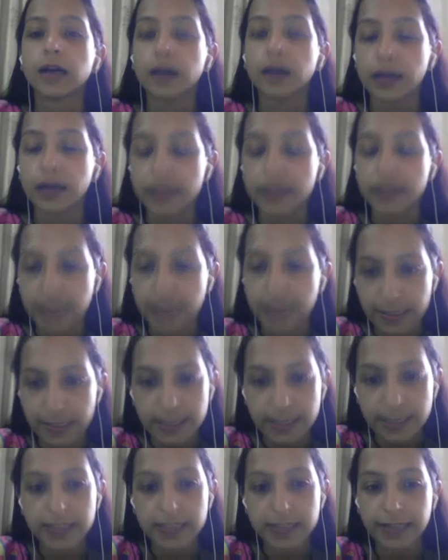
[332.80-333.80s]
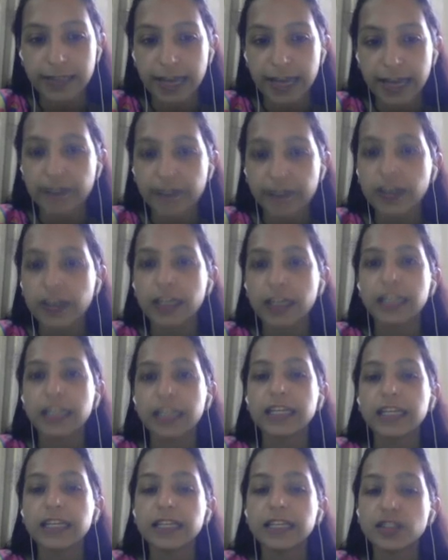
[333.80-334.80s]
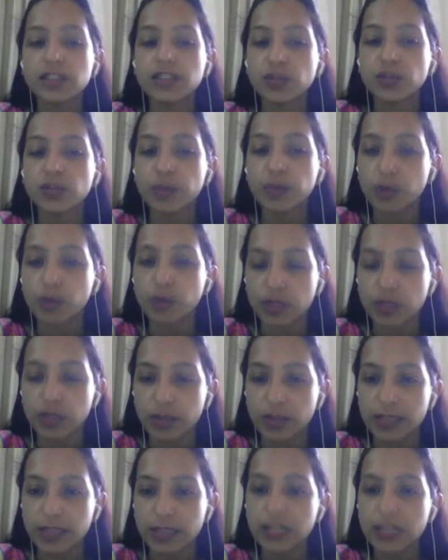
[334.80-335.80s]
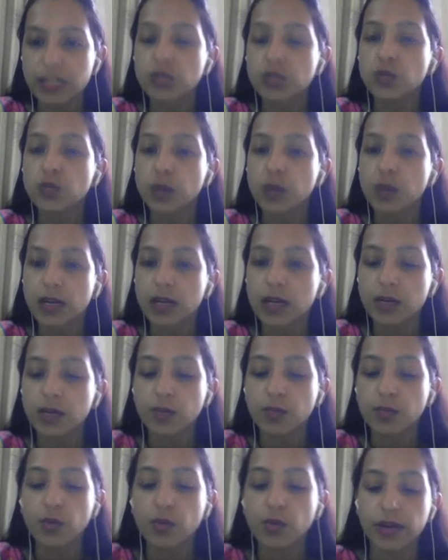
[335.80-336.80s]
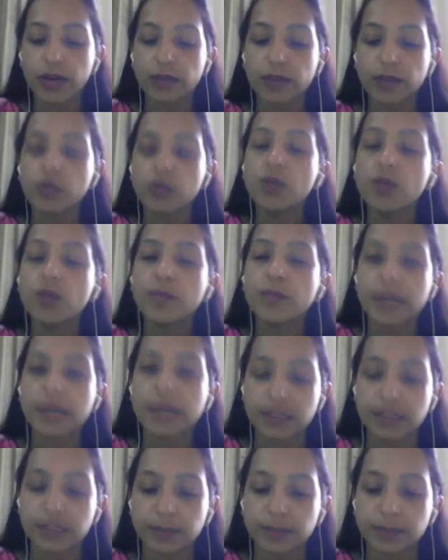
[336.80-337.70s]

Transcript: success in life, he needs to be motivated to work more and more better.